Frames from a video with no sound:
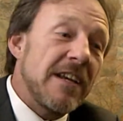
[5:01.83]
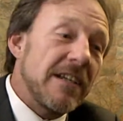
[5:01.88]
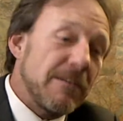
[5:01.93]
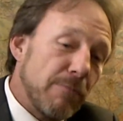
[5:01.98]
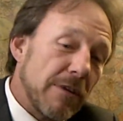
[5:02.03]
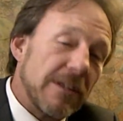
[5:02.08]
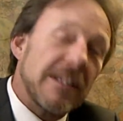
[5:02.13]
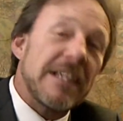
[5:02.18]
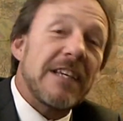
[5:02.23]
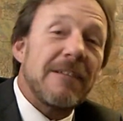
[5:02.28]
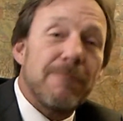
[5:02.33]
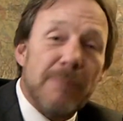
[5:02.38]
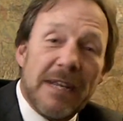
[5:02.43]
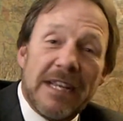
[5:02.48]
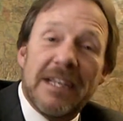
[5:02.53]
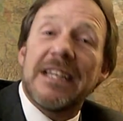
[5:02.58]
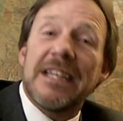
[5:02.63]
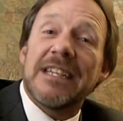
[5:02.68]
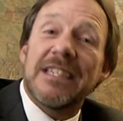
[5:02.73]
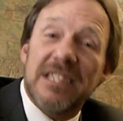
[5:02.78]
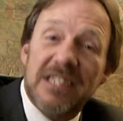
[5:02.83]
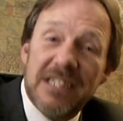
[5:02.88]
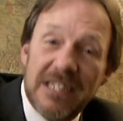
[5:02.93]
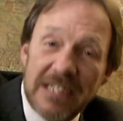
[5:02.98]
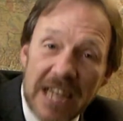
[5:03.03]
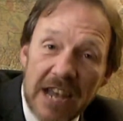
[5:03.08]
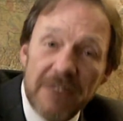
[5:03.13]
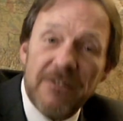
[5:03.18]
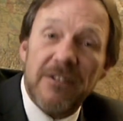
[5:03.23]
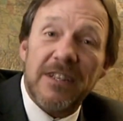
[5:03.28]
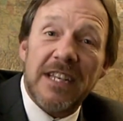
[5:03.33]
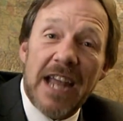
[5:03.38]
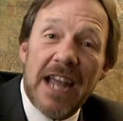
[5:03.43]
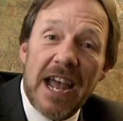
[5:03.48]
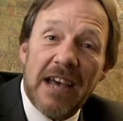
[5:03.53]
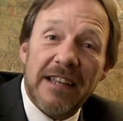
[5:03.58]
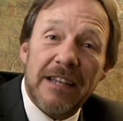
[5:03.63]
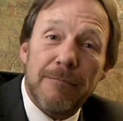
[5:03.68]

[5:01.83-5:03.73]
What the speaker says: Believe me, it is definitely how they